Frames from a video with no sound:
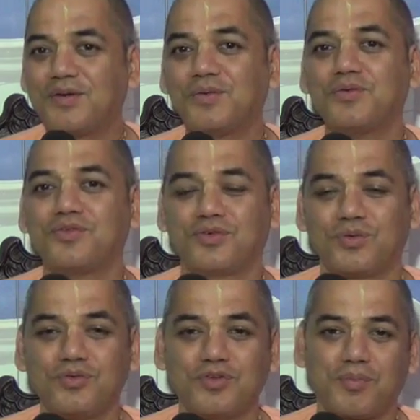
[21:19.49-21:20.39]
rules,
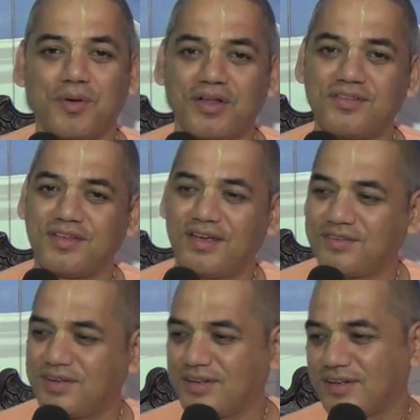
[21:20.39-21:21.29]
rules of
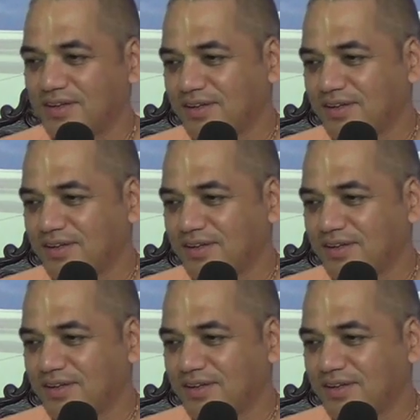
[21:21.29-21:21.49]
pronunciation.